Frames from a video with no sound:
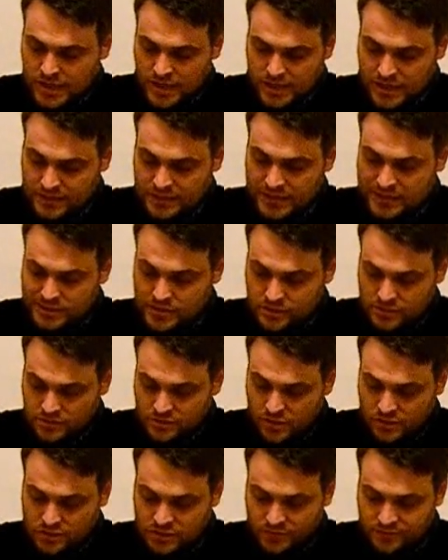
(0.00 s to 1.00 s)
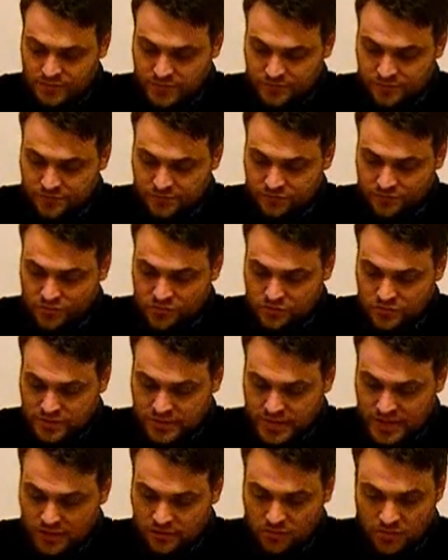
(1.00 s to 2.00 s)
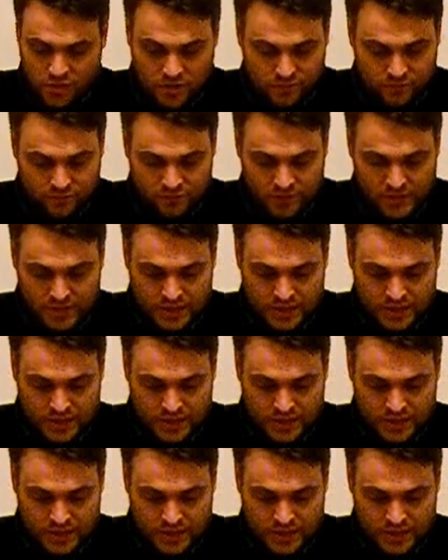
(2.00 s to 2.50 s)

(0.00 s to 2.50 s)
and eateth not of the fruit thereof.